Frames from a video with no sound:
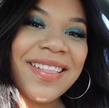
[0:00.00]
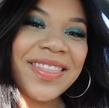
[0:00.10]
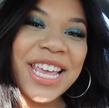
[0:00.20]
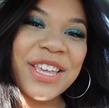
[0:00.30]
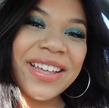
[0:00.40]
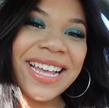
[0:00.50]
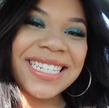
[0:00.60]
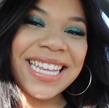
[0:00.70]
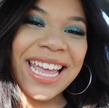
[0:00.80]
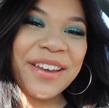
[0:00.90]
Thank you
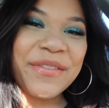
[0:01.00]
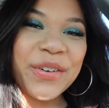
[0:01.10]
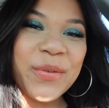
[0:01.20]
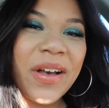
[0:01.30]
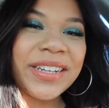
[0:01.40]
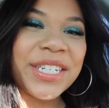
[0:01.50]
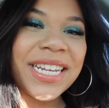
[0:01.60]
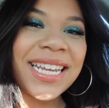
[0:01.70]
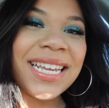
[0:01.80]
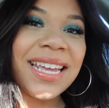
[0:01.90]
guys again for
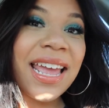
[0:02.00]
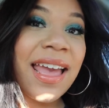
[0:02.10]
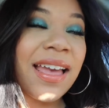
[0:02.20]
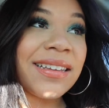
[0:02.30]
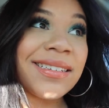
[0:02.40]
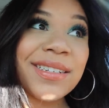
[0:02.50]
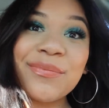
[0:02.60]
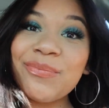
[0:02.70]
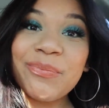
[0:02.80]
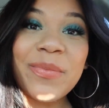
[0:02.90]
watching and
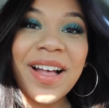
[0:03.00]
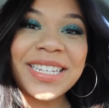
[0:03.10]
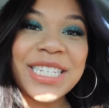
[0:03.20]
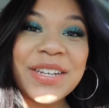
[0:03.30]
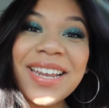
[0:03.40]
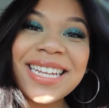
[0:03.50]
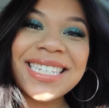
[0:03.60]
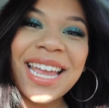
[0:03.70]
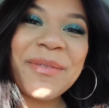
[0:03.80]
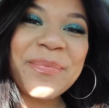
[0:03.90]
I'll see you
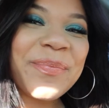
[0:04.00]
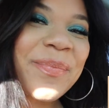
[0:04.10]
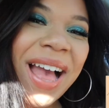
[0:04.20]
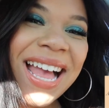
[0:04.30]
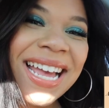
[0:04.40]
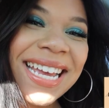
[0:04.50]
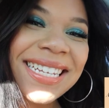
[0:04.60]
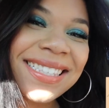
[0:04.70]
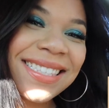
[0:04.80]
next time. Bye.